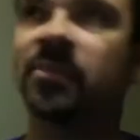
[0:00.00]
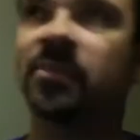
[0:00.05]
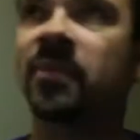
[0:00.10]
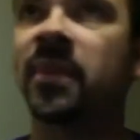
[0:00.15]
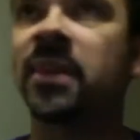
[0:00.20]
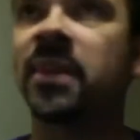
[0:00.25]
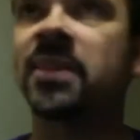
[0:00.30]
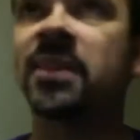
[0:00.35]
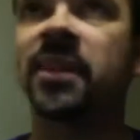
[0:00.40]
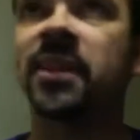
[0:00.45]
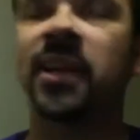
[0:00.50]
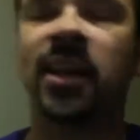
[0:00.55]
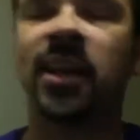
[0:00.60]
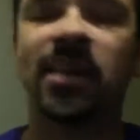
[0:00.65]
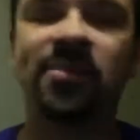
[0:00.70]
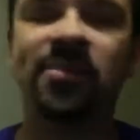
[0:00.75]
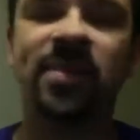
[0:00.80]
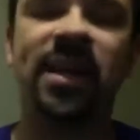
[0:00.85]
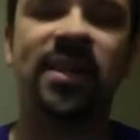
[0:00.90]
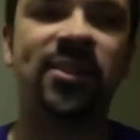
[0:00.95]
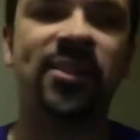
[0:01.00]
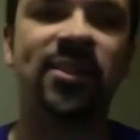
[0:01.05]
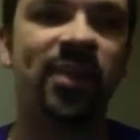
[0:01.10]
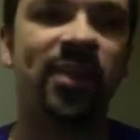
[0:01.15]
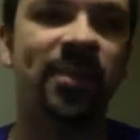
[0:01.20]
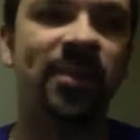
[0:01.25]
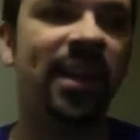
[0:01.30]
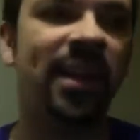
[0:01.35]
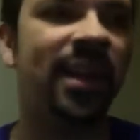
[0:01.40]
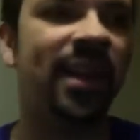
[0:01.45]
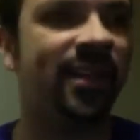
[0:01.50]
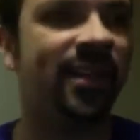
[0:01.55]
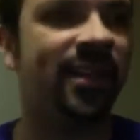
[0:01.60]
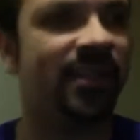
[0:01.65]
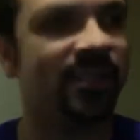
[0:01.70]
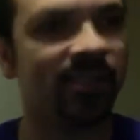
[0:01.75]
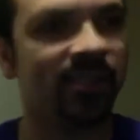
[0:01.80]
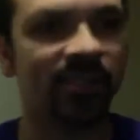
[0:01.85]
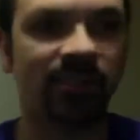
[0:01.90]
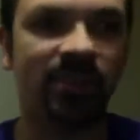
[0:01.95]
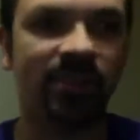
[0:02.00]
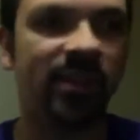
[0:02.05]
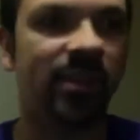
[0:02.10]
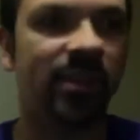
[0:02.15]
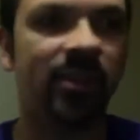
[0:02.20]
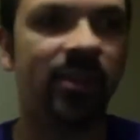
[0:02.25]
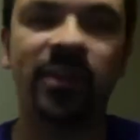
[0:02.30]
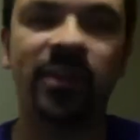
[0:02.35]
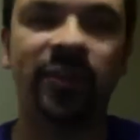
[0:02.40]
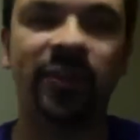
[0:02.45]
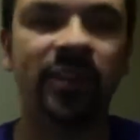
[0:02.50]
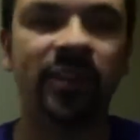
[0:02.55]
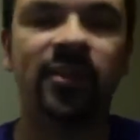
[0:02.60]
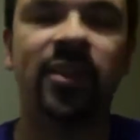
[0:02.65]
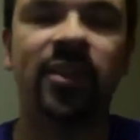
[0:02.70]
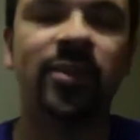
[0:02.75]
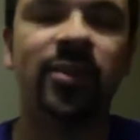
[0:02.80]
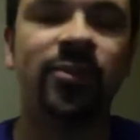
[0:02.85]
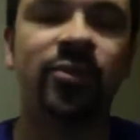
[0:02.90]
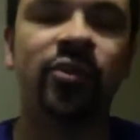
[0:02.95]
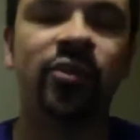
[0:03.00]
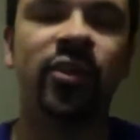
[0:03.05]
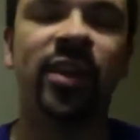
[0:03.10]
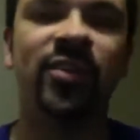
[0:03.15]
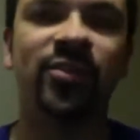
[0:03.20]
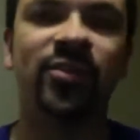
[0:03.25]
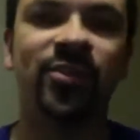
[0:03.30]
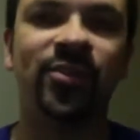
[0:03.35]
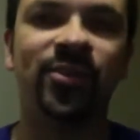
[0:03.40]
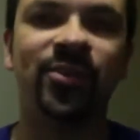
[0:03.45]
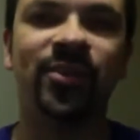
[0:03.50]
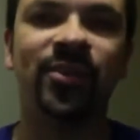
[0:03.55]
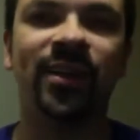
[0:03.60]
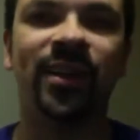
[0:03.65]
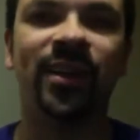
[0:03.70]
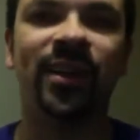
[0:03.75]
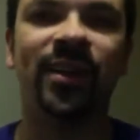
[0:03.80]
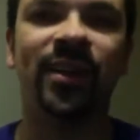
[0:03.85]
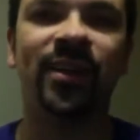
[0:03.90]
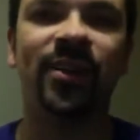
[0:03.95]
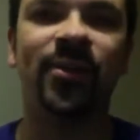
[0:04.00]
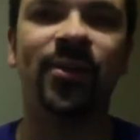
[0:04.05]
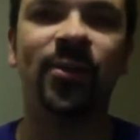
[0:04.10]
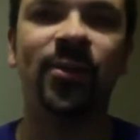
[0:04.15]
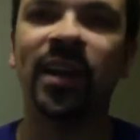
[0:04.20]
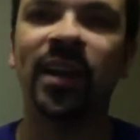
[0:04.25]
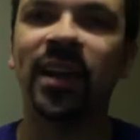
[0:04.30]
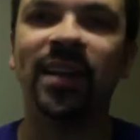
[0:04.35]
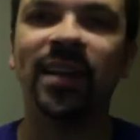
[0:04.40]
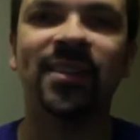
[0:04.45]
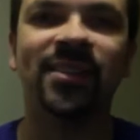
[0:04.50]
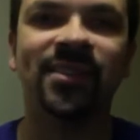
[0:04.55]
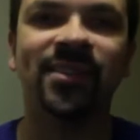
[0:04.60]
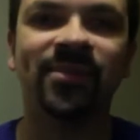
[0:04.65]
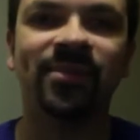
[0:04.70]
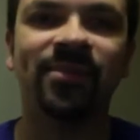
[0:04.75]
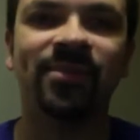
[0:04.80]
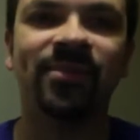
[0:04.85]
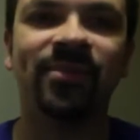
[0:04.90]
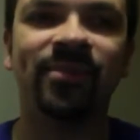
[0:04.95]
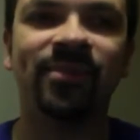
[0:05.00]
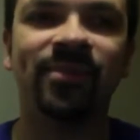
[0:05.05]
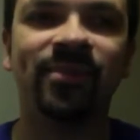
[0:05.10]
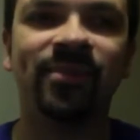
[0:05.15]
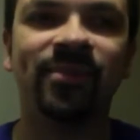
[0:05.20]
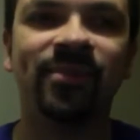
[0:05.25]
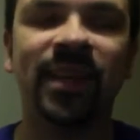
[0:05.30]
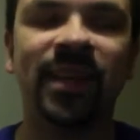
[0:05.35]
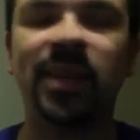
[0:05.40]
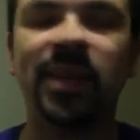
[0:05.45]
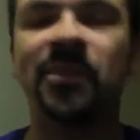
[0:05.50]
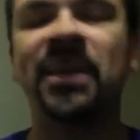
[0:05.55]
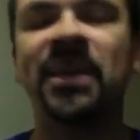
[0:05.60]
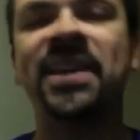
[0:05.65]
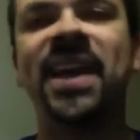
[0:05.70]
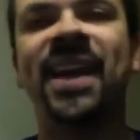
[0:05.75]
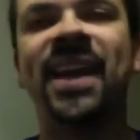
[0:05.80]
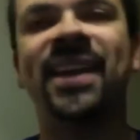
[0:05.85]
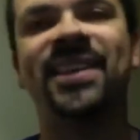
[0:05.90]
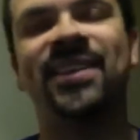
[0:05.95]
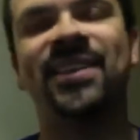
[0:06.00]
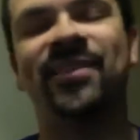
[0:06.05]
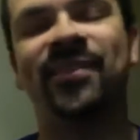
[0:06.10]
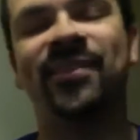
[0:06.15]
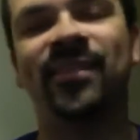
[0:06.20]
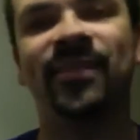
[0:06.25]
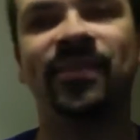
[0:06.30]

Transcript: He's going to come back to MLS, you know, with its own schedule. Will it be negative?